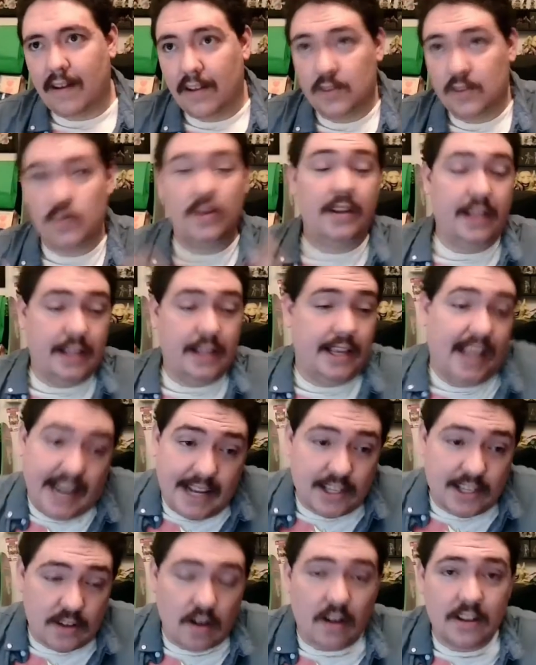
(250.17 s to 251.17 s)
it
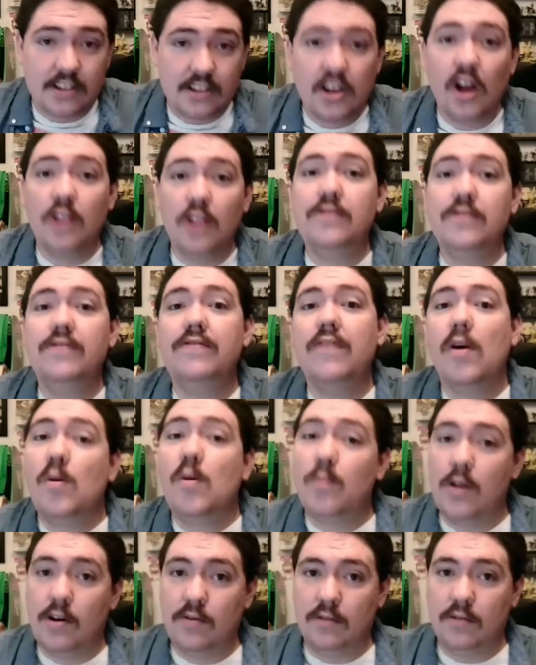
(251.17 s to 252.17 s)
is called. It's called
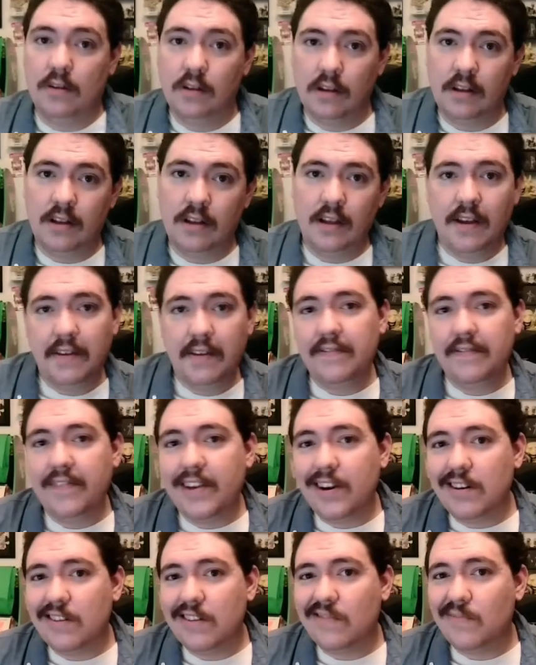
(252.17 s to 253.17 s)
FOMO,
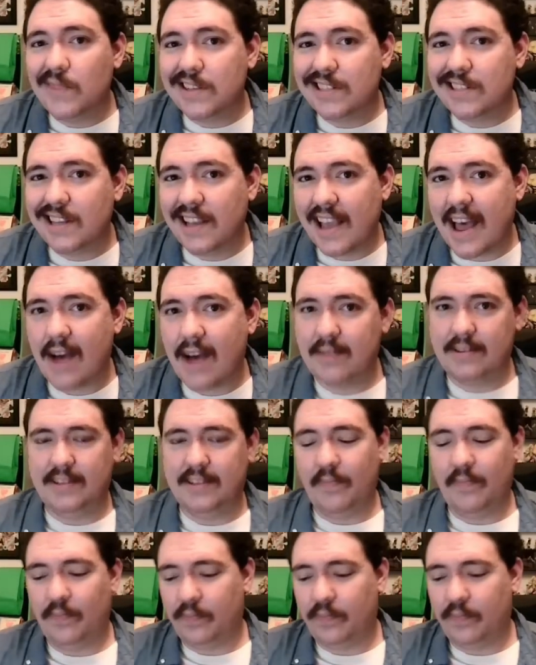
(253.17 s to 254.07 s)
fear of missing out.